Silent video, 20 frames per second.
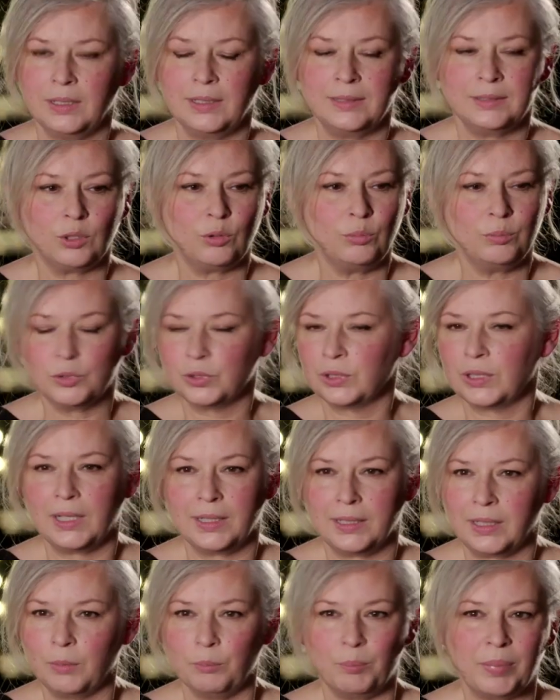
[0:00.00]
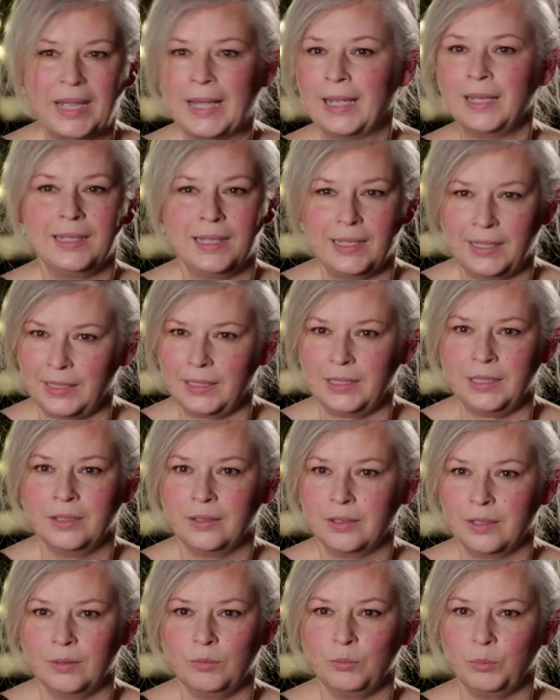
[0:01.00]
It's almost like a ballet
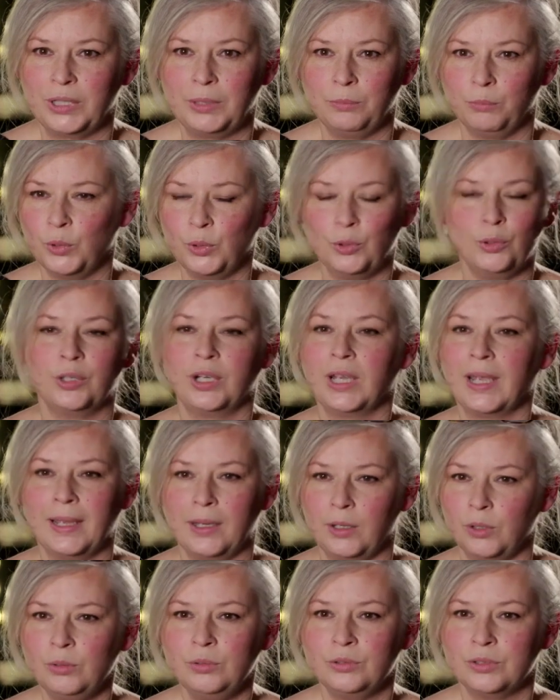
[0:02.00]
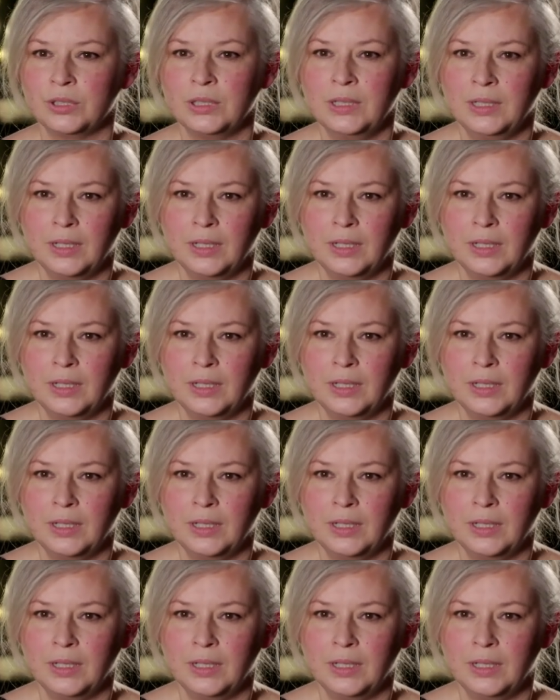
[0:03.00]
that we work out